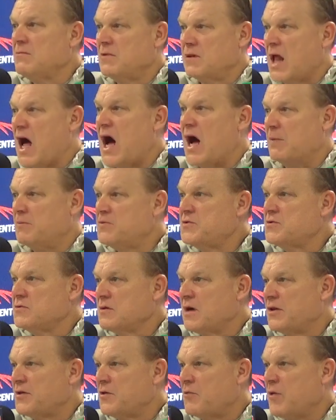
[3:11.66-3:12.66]
lobs
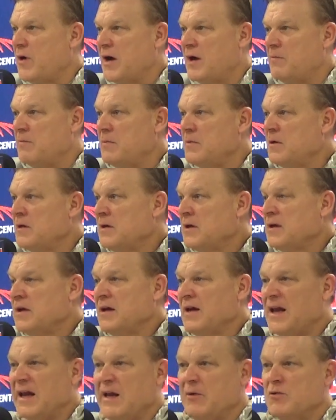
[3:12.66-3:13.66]
at the rim,
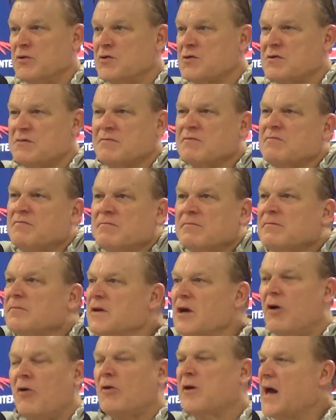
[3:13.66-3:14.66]
and he was,
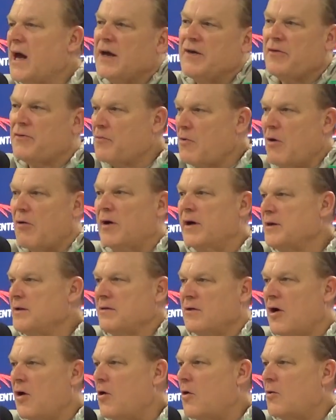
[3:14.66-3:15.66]
you know, okay, throw it,
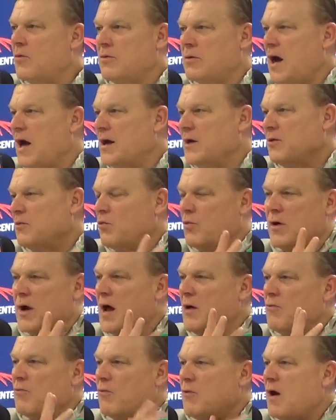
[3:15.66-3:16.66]
go. We're
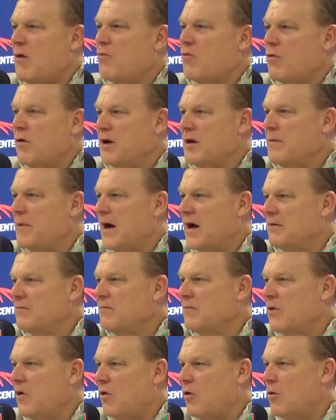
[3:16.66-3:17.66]
not worried about
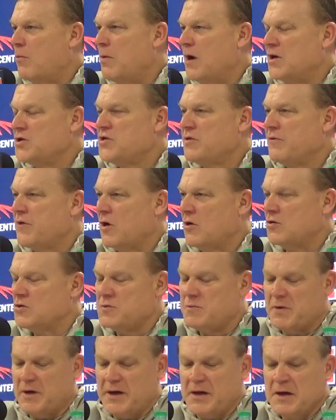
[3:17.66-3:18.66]
a whole bunch of those,
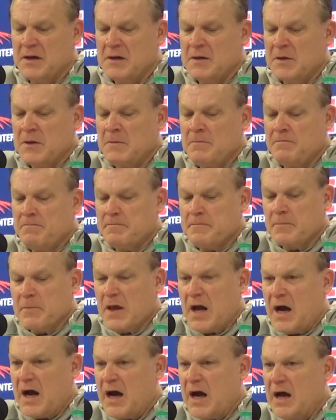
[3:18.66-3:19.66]
but
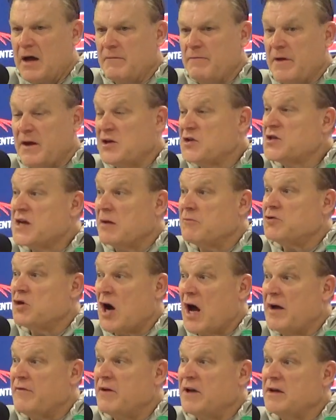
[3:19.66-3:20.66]
they just kept
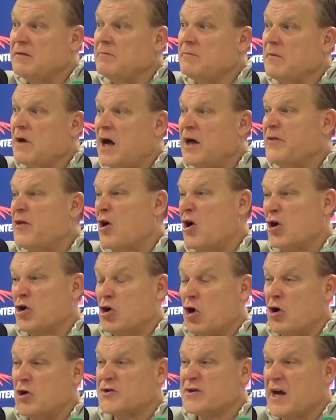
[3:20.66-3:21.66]
driving it. I thought our
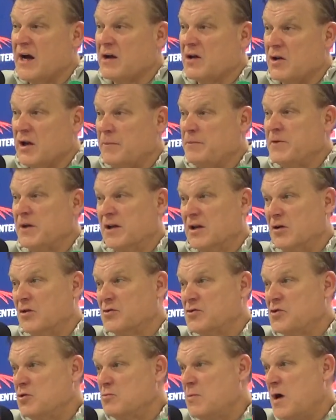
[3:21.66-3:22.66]
guards got clipped a little
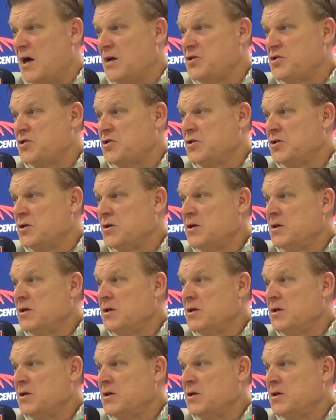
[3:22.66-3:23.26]
too much,